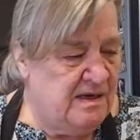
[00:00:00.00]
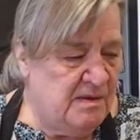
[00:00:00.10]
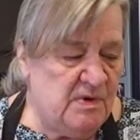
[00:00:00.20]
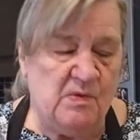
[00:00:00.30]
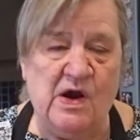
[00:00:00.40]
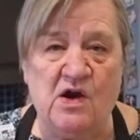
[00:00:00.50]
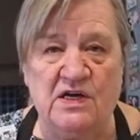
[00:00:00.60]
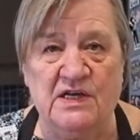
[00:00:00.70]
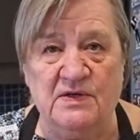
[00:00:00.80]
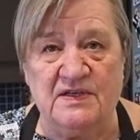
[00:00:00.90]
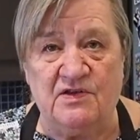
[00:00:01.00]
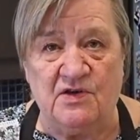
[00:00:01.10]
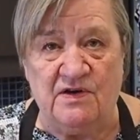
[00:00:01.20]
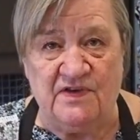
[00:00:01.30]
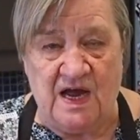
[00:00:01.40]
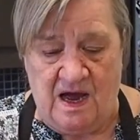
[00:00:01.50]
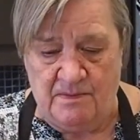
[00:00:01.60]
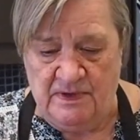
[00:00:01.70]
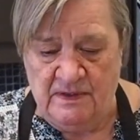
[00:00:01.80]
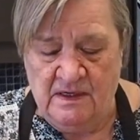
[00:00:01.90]
but we are going to use 1/3 cup.
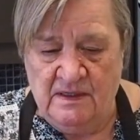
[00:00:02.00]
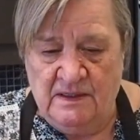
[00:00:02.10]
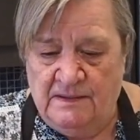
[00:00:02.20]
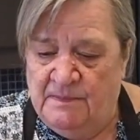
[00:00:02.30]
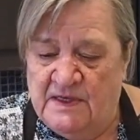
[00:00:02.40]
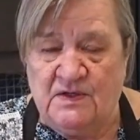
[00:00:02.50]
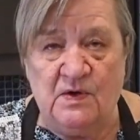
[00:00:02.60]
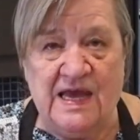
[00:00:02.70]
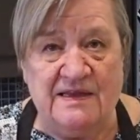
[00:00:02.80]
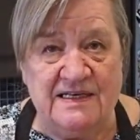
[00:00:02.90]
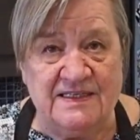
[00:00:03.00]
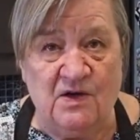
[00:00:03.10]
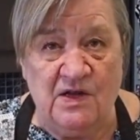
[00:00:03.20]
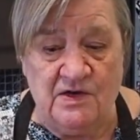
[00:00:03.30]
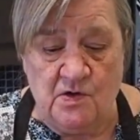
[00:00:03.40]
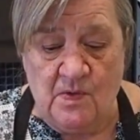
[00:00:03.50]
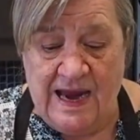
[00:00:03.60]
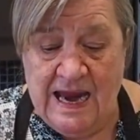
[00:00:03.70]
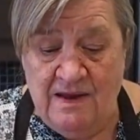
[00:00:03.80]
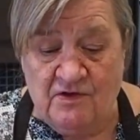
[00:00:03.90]
So to get this all
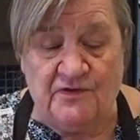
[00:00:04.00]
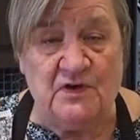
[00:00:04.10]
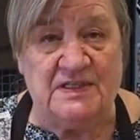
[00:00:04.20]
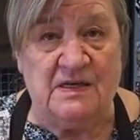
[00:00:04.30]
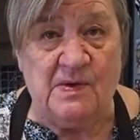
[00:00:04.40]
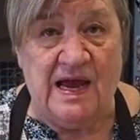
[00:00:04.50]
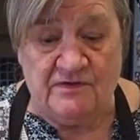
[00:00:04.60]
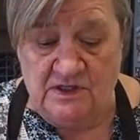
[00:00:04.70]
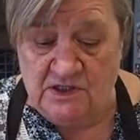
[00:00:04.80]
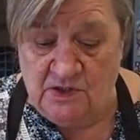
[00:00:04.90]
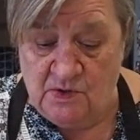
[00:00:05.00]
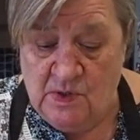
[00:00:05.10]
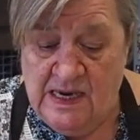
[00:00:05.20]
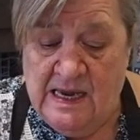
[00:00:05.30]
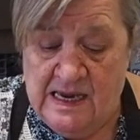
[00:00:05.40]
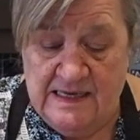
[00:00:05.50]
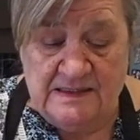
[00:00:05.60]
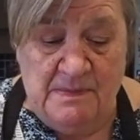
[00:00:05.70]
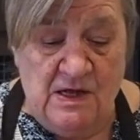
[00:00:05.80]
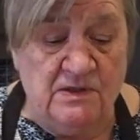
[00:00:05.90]
underway, the first thing we have to do is
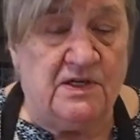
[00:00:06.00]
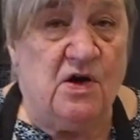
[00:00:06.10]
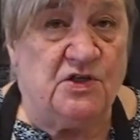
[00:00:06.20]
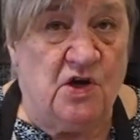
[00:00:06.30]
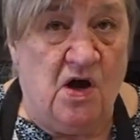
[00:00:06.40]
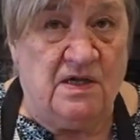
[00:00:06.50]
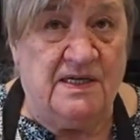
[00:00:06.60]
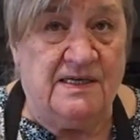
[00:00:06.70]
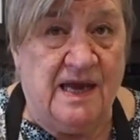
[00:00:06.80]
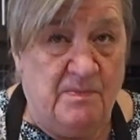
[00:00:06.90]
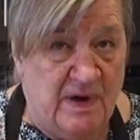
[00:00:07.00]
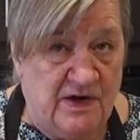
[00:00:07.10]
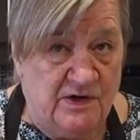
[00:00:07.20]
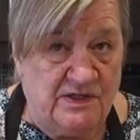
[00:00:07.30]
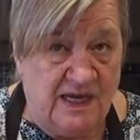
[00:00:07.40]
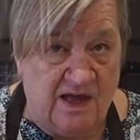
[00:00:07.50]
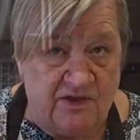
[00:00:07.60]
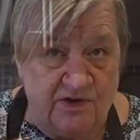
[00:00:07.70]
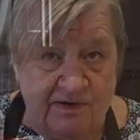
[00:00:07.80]
melt our chocolate and butter together.